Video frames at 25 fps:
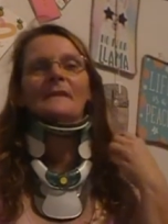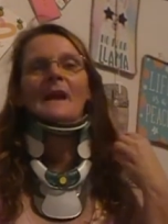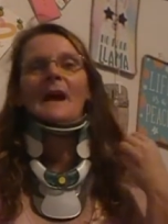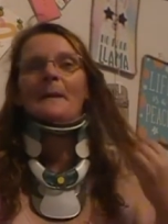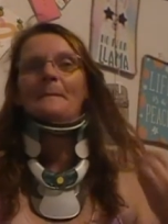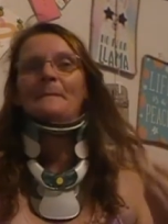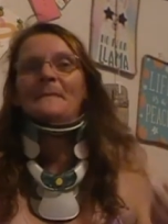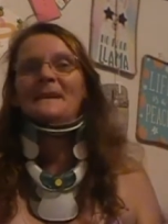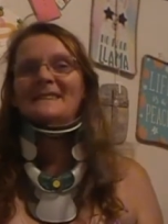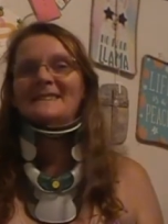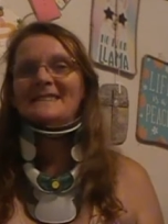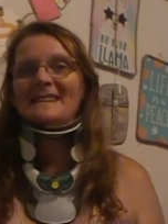
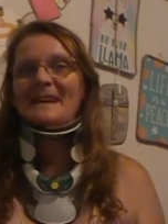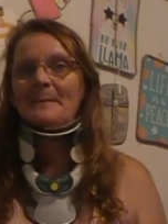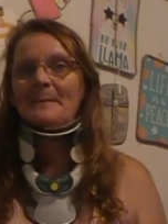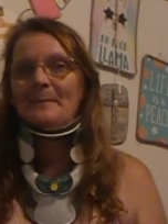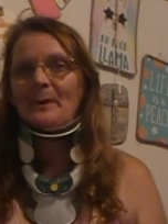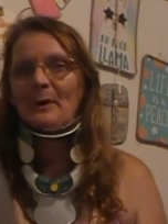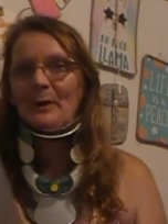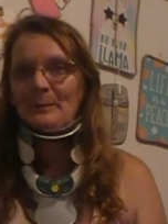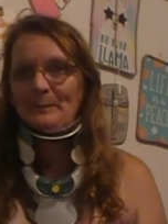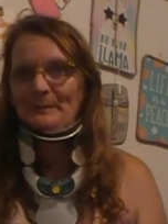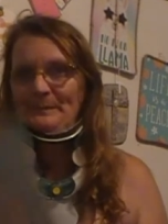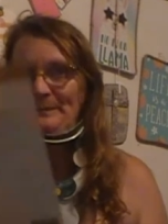Miss
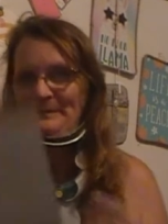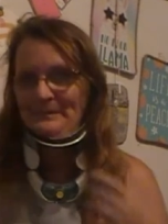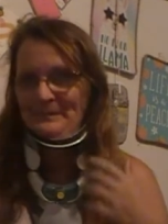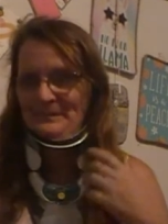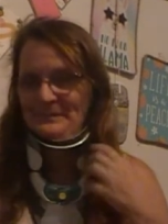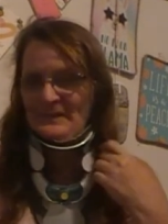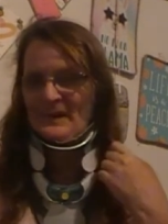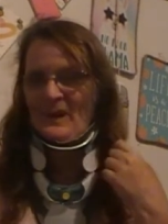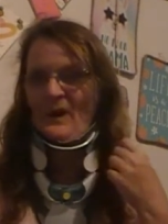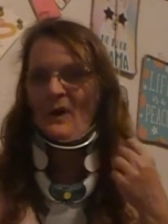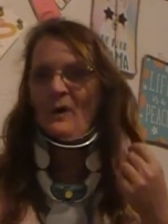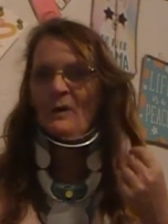Ember
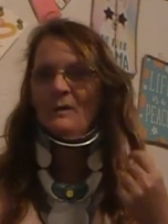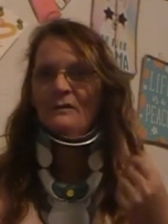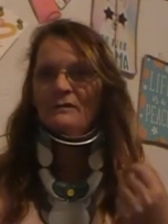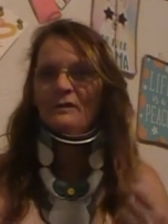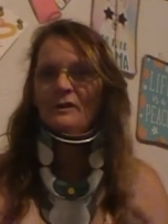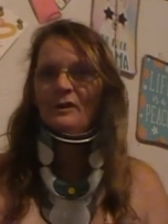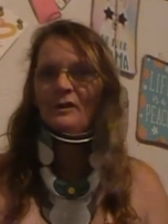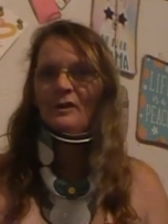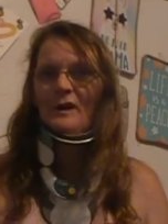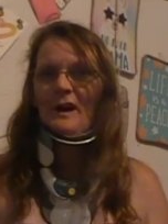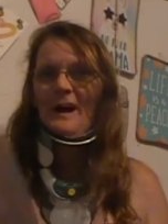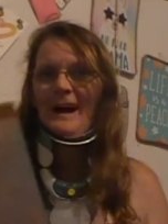
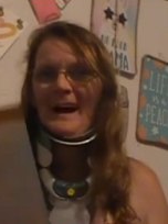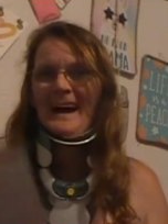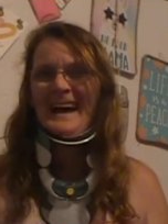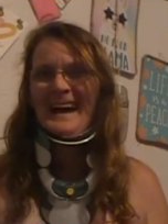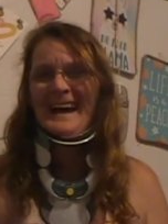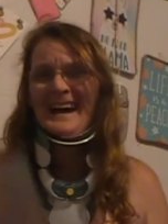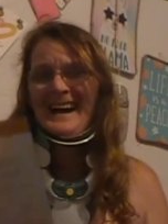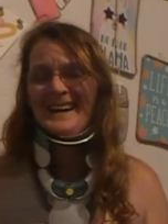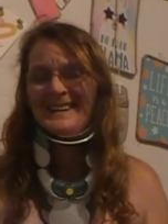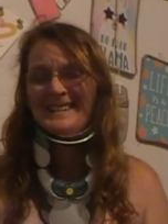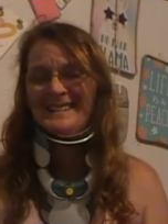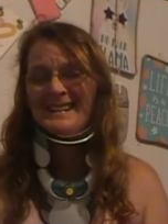over
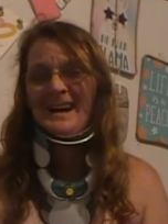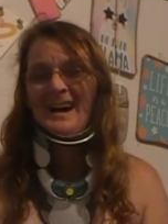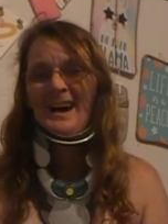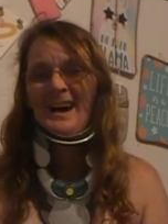at